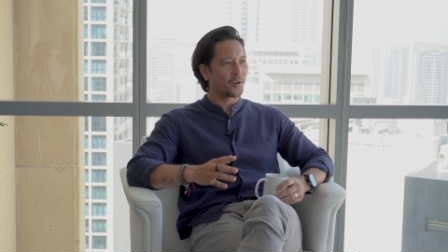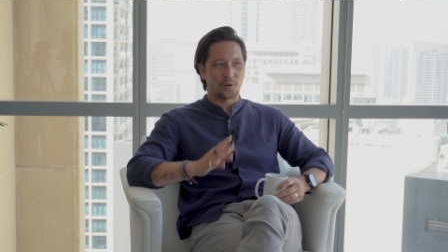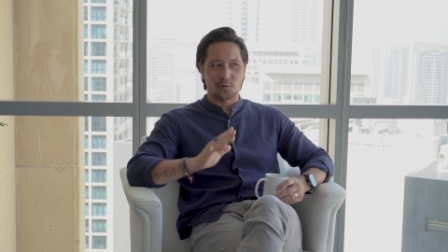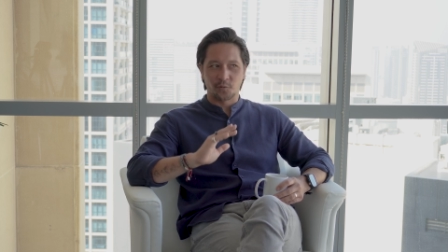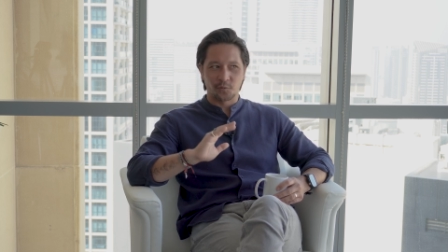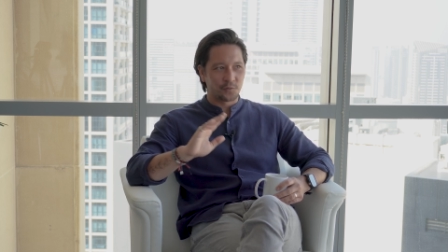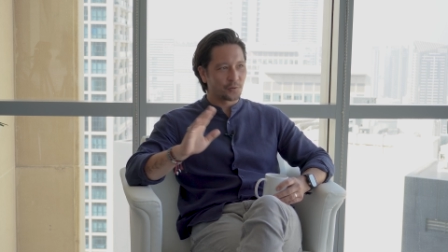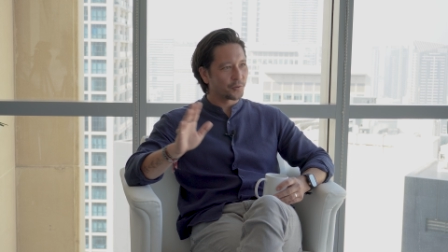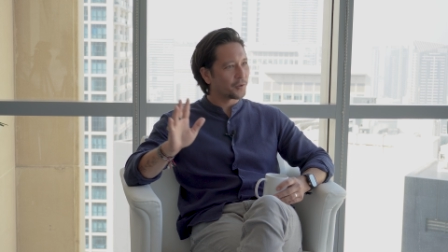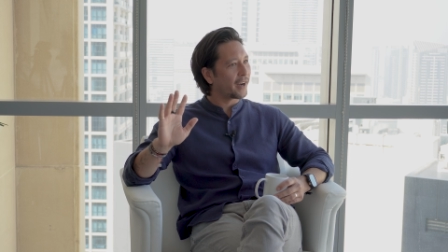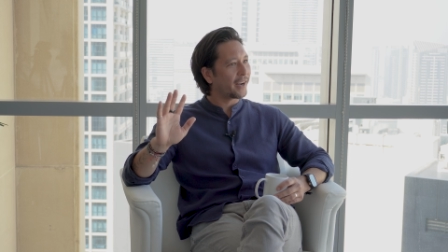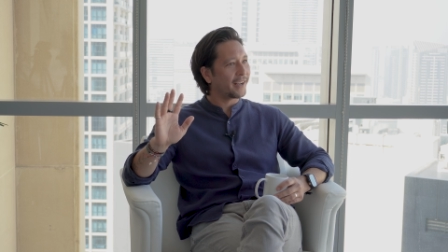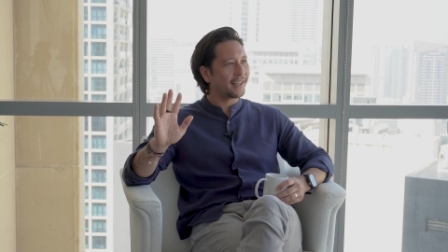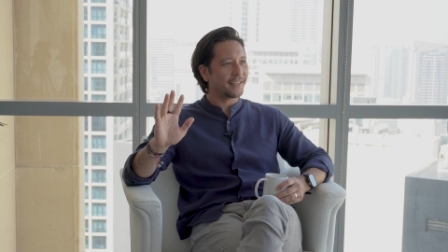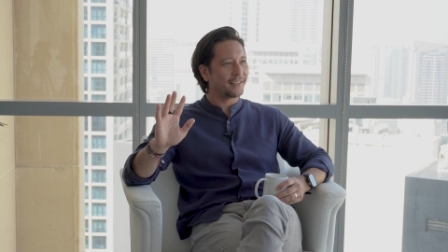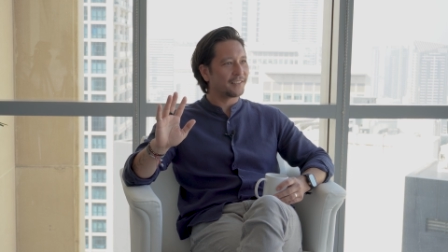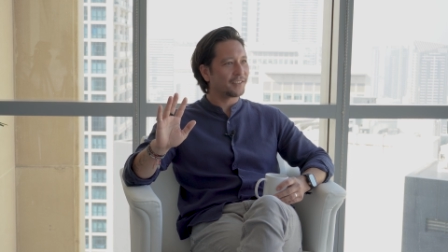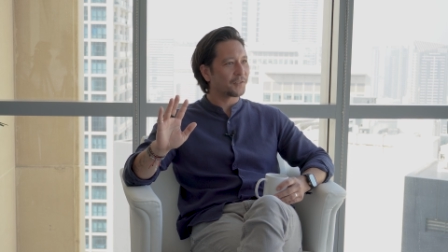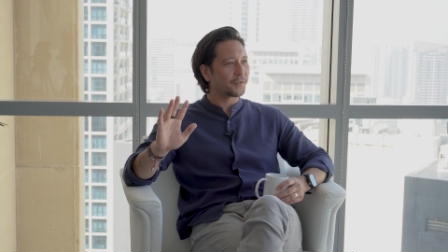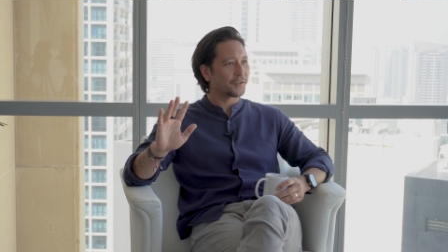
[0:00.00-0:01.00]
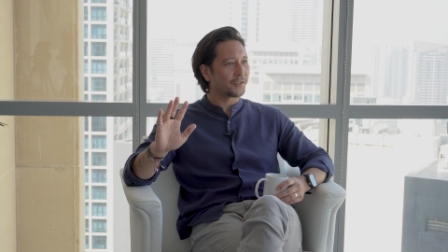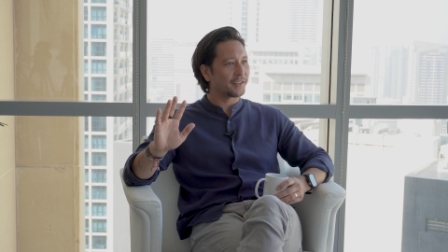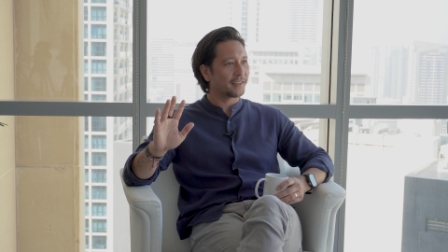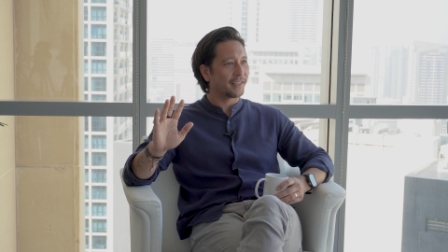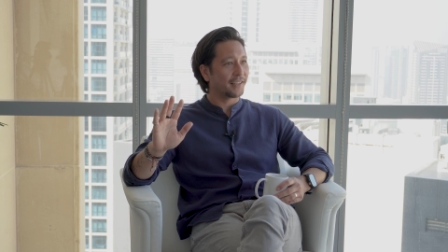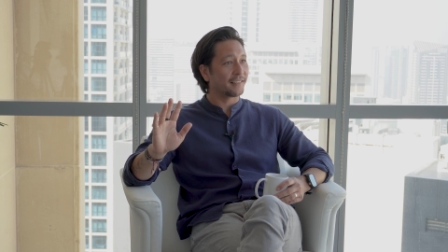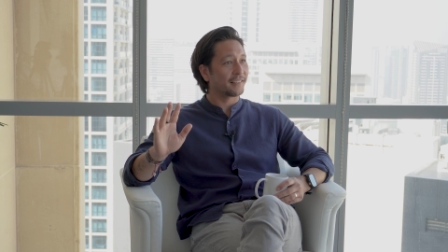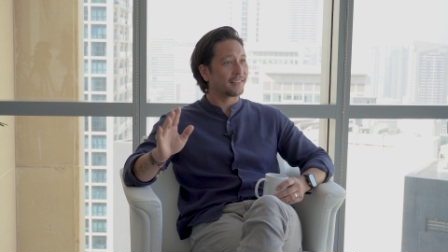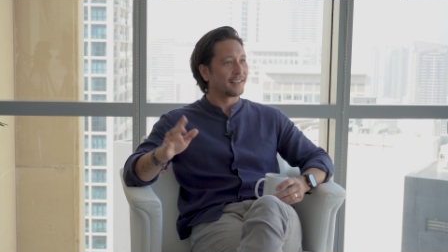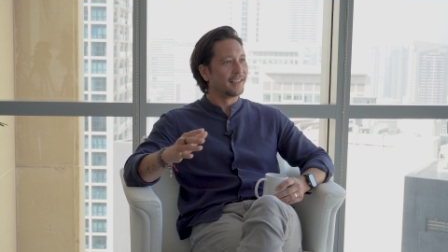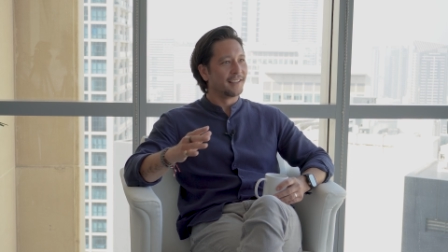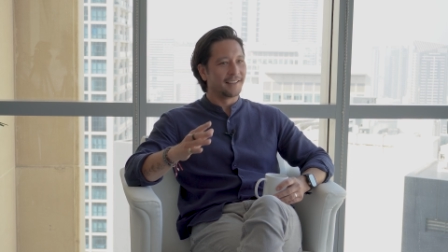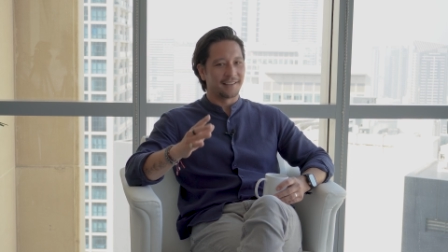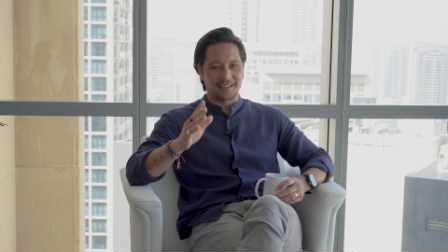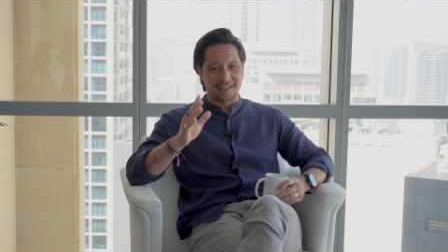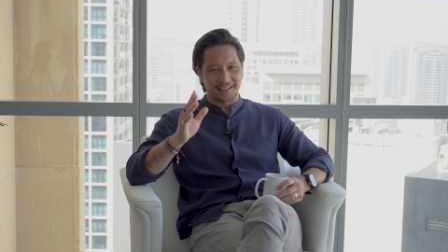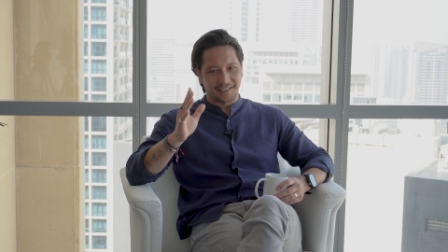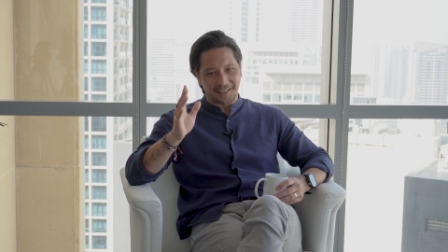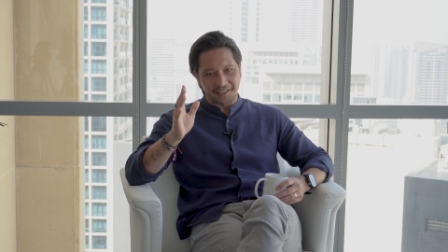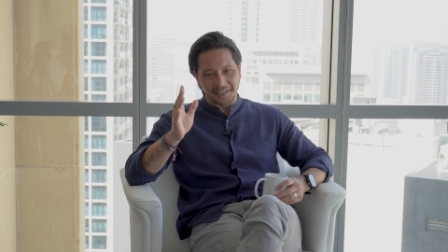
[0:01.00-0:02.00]
or a variety of different things
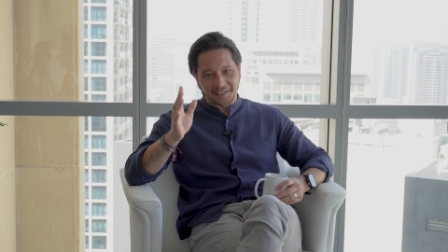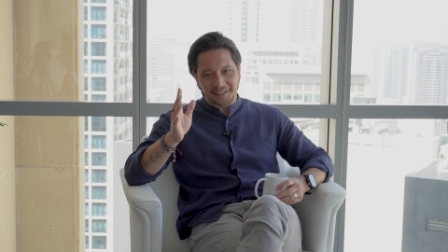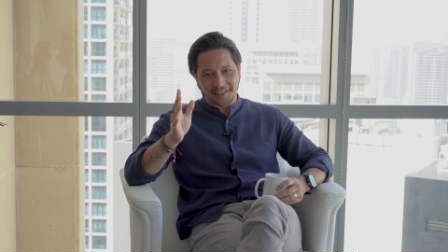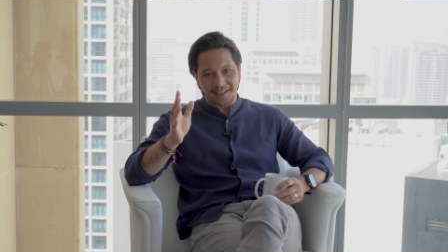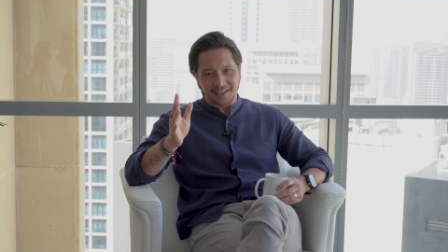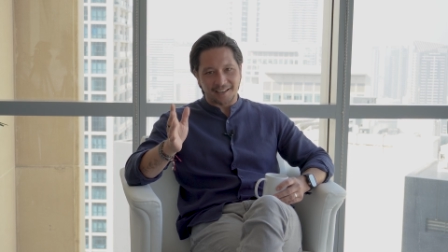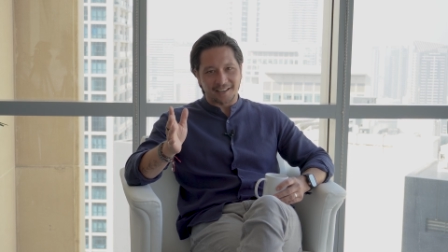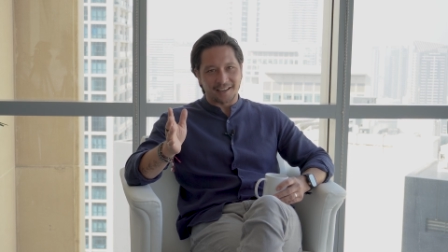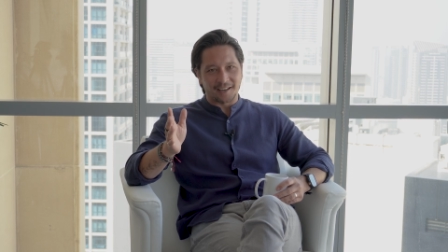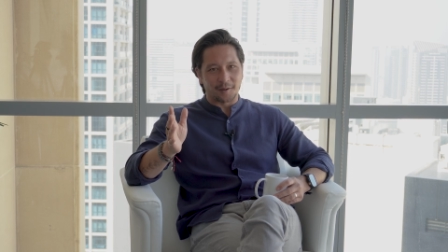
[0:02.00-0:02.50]
that in